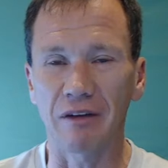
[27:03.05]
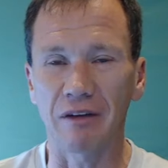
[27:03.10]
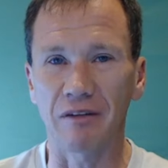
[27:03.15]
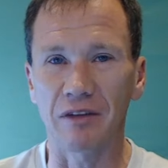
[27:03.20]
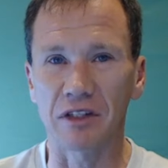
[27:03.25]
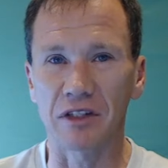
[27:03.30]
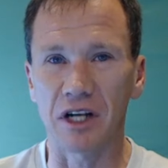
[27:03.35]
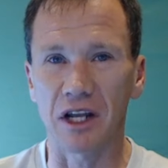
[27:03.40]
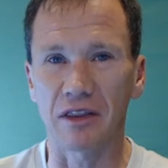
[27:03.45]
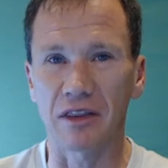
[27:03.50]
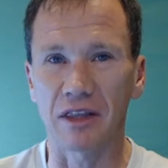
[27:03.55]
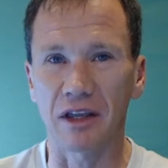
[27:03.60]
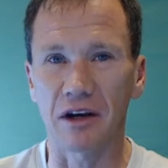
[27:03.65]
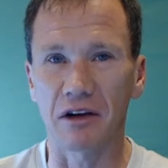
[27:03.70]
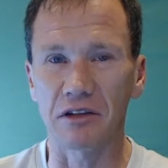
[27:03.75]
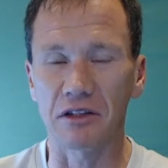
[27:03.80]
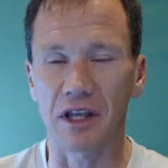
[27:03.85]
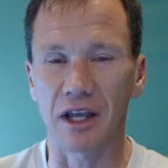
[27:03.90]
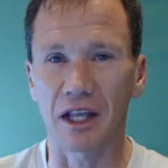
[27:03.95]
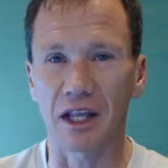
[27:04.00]
if it's not
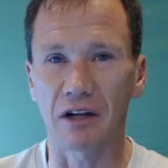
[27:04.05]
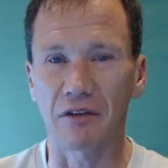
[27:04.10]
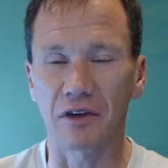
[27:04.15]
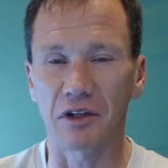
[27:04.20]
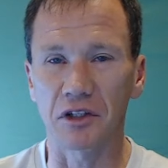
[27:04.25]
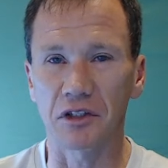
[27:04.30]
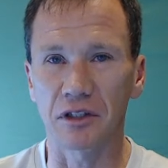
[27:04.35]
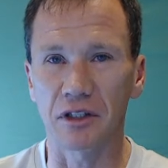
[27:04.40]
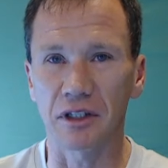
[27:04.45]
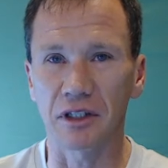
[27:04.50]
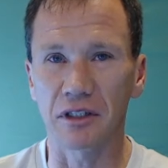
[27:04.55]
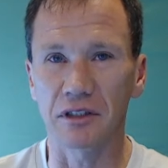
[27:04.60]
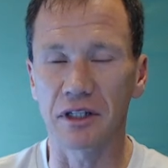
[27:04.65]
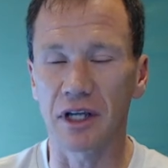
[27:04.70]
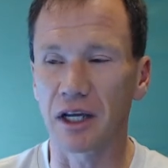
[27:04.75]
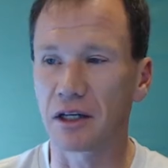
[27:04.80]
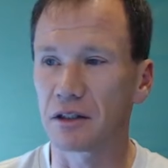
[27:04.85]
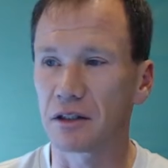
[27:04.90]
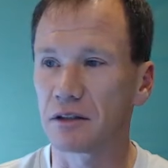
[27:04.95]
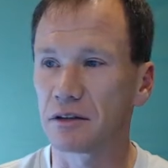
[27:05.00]
theirs, they can eventually
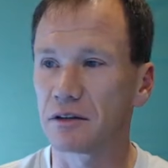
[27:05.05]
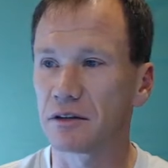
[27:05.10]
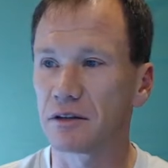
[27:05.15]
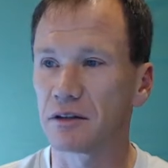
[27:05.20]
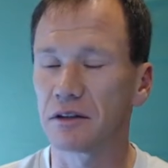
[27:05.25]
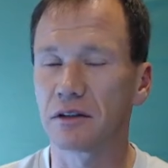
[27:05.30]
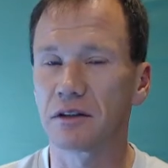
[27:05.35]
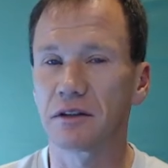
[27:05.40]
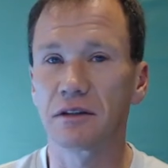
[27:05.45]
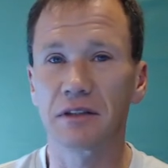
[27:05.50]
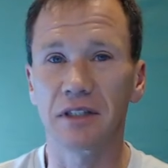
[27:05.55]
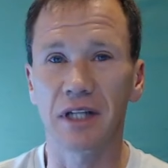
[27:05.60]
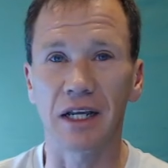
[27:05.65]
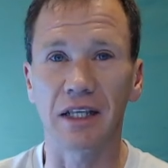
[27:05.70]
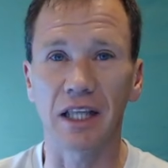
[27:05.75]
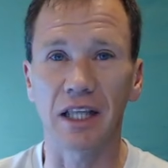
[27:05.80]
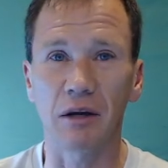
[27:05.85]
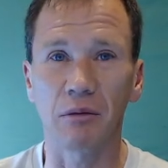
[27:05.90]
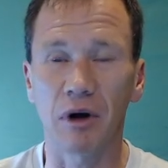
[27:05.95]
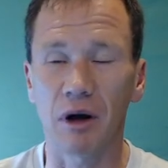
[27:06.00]
take
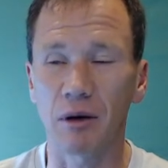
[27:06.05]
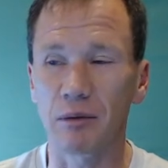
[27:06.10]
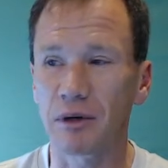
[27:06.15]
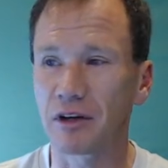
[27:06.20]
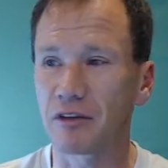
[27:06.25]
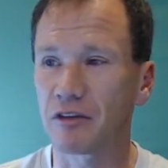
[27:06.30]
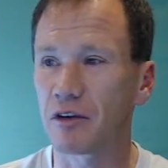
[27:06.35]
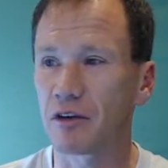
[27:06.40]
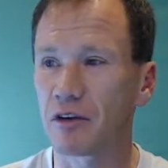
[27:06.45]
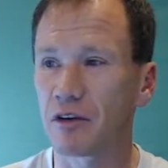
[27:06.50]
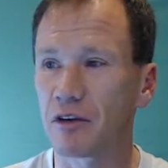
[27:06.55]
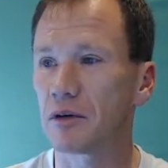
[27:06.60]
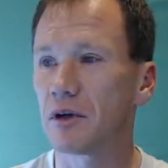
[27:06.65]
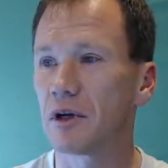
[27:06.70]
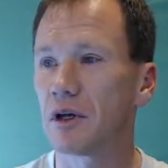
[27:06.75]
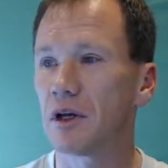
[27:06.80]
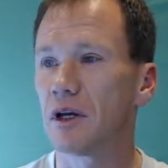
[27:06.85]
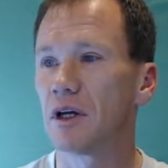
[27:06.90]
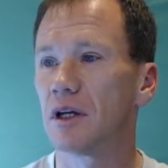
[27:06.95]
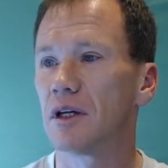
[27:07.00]
that property from
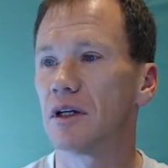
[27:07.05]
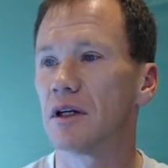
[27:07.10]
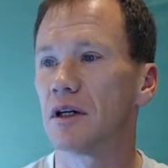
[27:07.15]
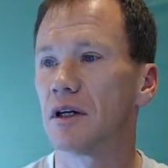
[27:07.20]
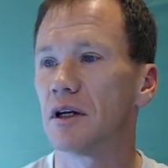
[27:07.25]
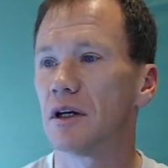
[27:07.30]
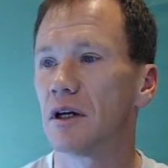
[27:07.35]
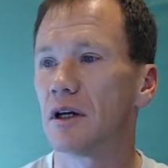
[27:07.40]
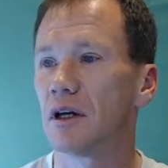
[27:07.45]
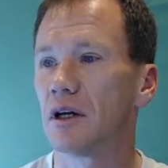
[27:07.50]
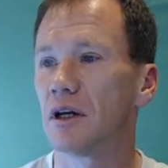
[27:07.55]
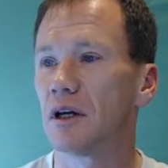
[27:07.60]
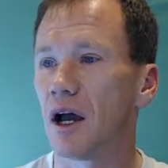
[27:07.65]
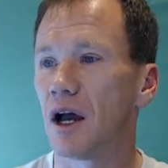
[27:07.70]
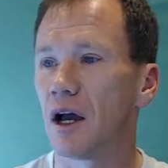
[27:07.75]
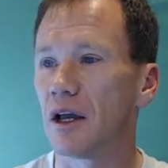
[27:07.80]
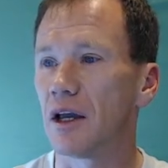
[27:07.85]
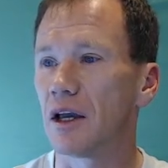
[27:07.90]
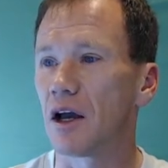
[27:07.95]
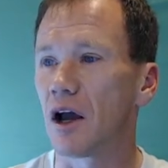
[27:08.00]

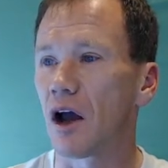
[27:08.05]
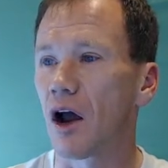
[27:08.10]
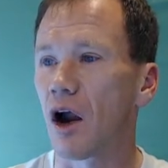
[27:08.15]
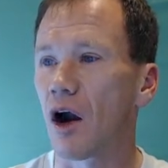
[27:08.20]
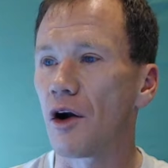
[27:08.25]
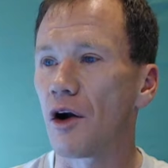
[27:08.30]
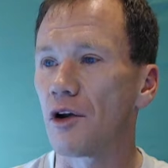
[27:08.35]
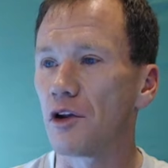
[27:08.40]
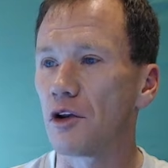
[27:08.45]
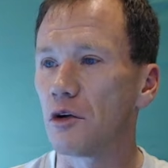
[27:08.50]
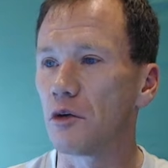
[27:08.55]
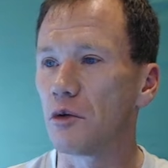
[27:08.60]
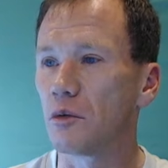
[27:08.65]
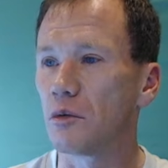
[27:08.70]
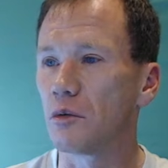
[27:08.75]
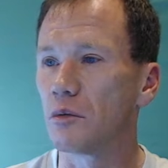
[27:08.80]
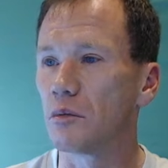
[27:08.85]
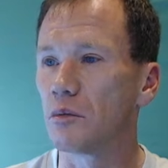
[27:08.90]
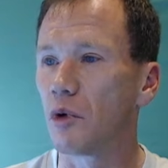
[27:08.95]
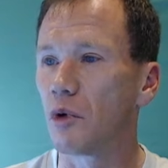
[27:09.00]
you. Are you
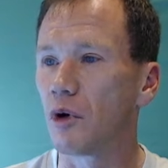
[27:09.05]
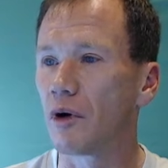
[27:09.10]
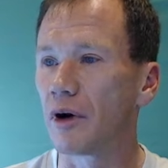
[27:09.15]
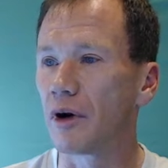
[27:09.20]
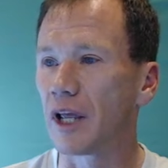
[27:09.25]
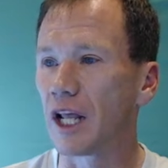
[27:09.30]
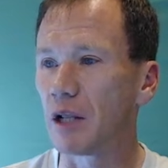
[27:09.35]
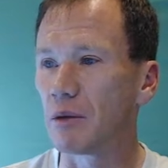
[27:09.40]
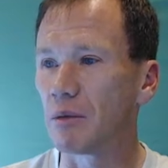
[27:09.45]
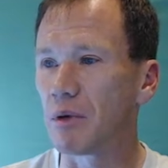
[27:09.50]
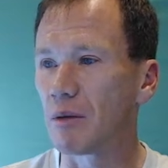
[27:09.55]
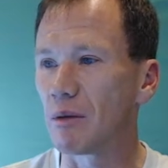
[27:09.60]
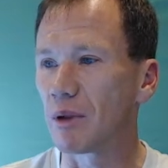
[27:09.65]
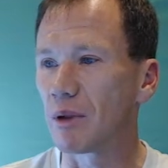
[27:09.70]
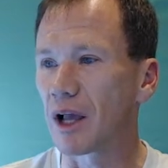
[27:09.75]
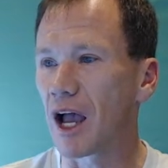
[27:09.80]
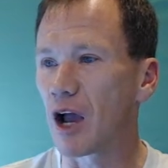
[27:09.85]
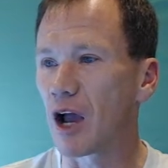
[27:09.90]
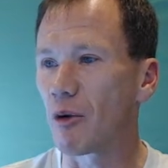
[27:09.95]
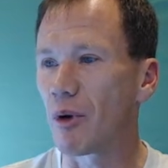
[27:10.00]
bordering any public
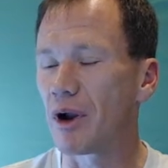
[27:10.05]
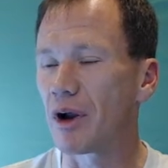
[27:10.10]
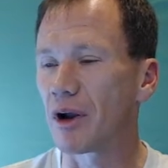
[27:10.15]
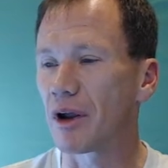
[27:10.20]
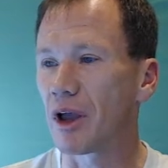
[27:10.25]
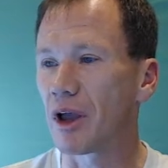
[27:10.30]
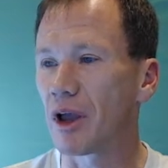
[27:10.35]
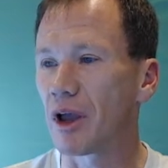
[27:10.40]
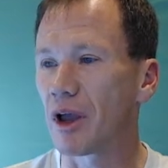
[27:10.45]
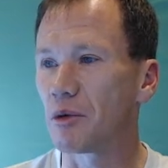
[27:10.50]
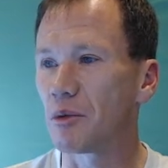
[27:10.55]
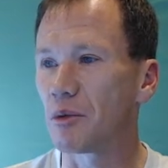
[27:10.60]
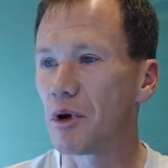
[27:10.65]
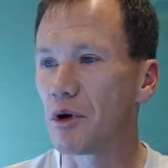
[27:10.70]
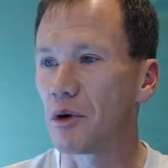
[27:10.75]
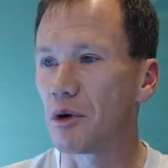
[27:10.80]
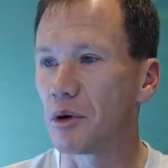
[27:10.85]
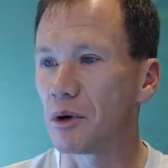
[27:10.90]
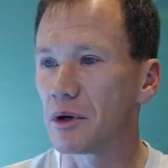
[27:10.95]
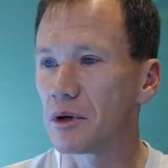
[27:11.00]
highway or county
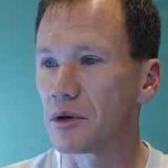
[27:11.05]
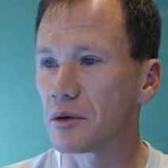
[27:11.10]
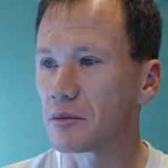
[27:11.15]
road?